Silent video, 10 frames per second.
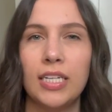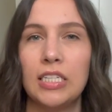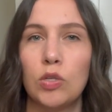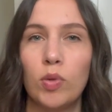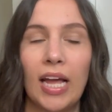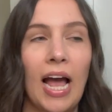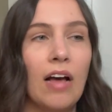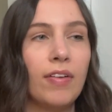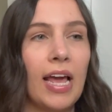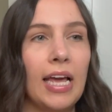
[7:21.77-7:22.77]
It doesn't really
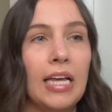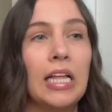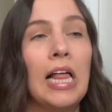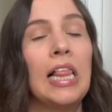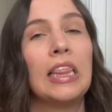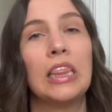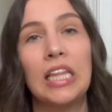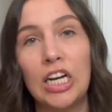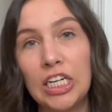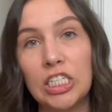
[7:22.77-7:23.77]
have a
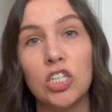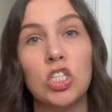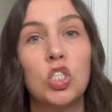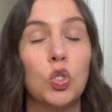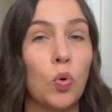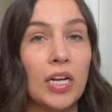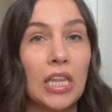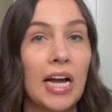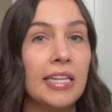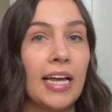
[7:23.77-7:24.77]
linear
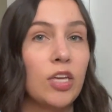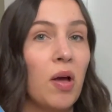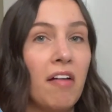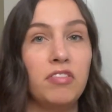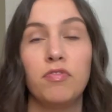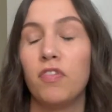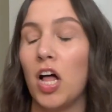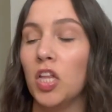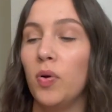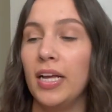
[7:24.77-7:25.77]
storyline that you have to
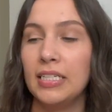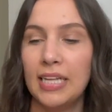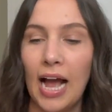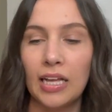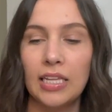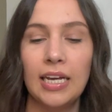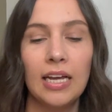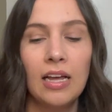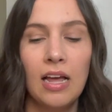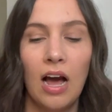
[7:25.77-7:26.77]
follow exactly.